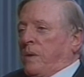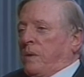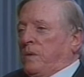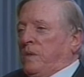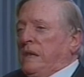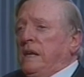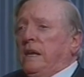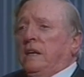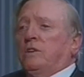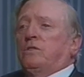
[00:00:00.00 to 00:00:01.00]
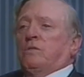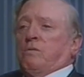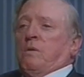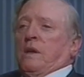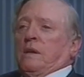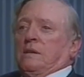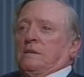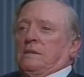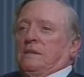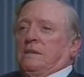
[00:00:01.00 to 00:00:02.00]
need to write
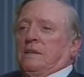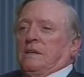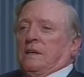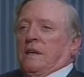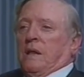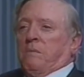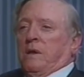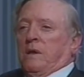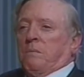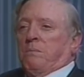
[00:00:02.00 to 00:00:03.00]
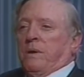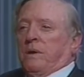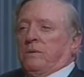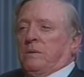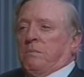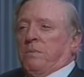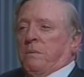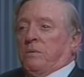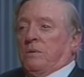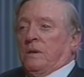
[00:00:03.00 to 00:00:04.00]
can be compared to some
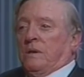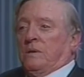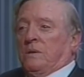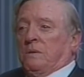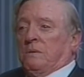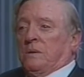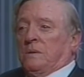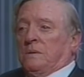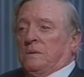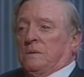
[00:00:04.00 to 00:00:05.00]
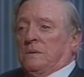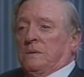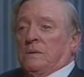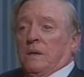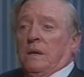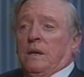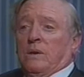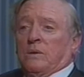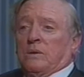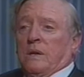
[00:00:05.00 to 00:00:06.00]
people's need to uh, to eat
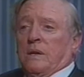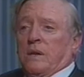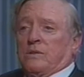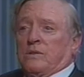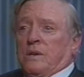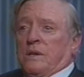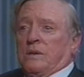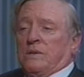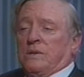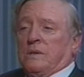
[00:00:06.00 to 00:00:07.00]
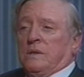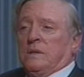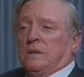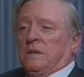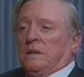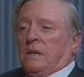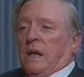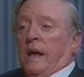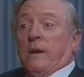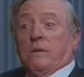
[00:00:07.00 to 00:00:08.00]
or to take exercise.
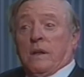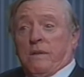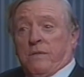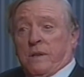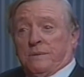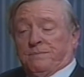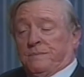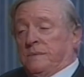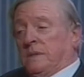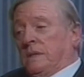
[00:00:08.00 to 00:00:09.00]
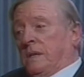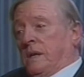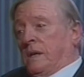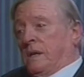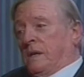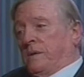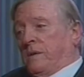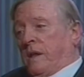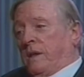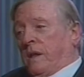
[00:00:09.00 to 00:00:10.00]
I don't have that uh,
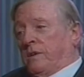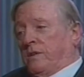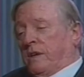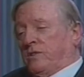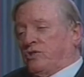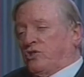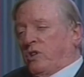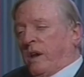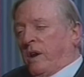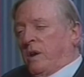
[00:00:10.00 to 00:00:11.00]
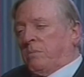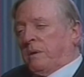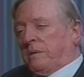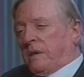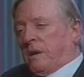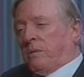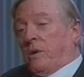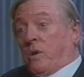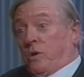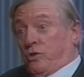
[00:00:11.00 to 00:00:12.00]
I, I just think it's terribly, terribly
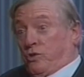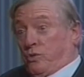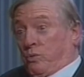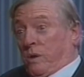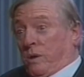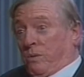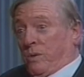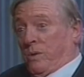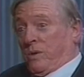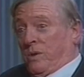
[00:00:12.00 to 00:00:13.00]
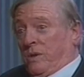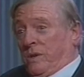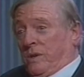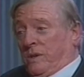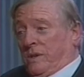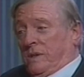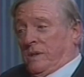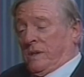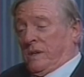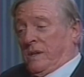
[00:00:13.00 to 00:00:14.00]
hard, sweaty work.
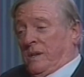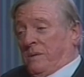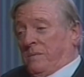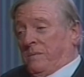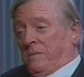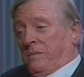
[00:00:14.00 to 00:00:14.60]
Um,